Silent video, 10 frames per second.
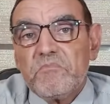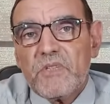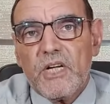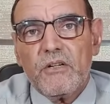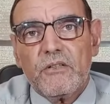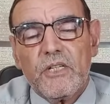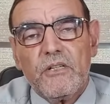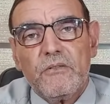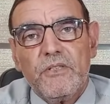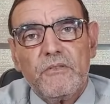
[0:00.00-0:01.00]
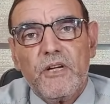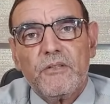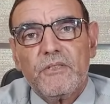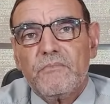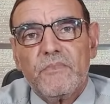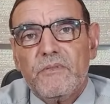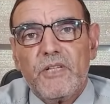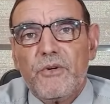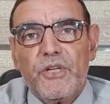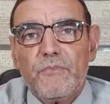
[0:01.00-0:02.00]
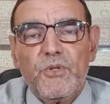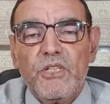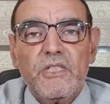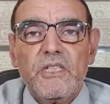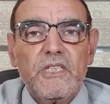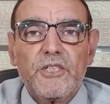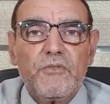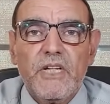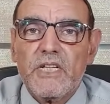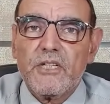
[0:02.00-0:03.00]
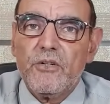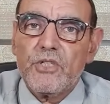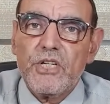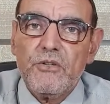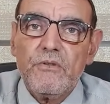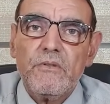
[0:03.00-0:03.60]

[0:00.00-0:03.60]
Now immunity that you cannot continue.